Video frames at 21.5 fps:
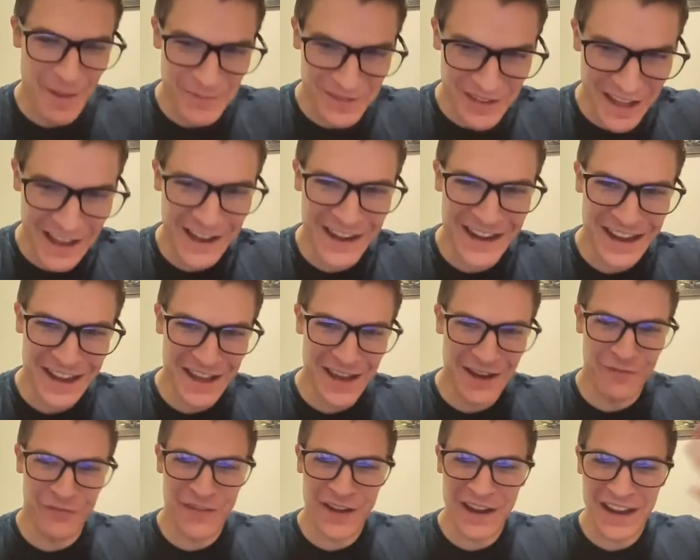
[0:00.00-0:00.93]
I'm telling you,
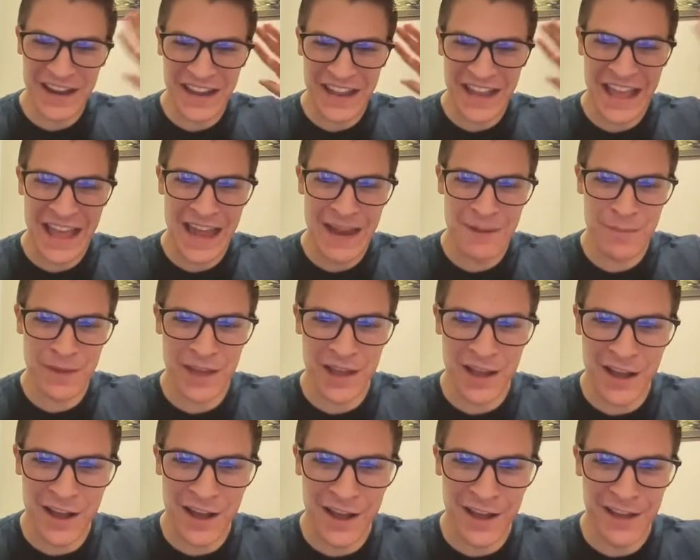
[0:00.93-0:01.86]
infinity and
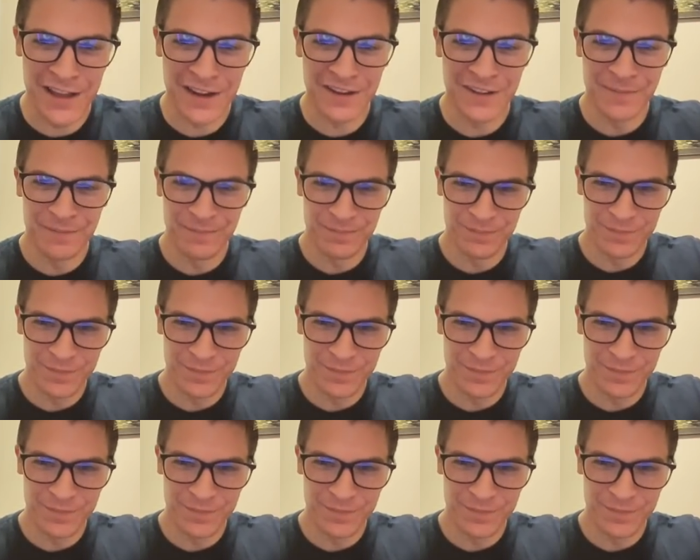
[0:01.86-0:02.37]
beyond.